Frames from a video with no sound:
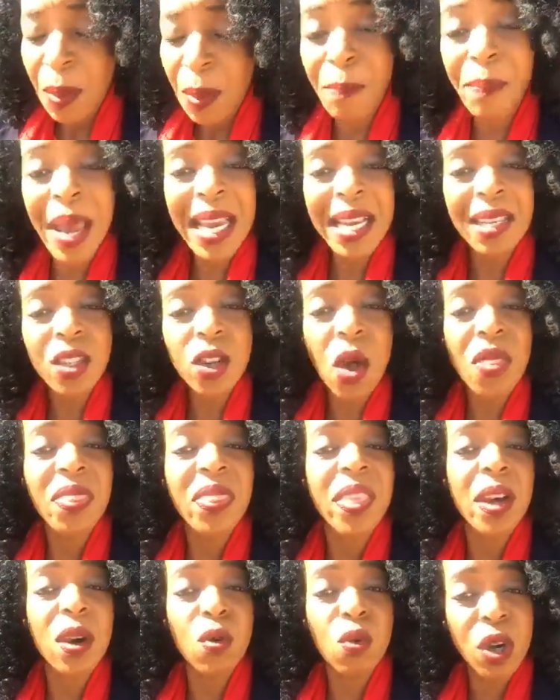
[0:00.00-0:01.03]
based
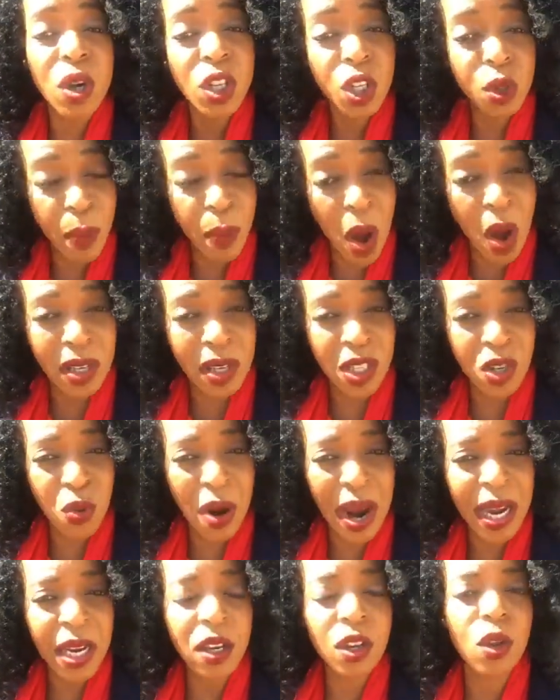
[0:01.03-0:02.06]
on the response,
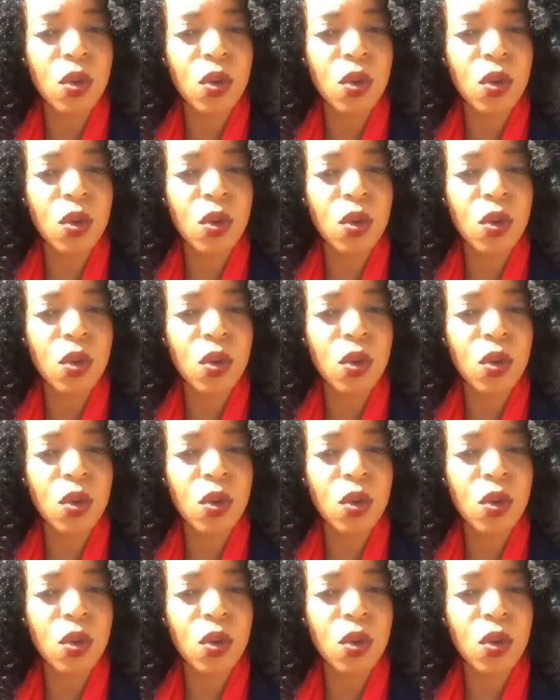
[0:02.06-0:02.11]
right?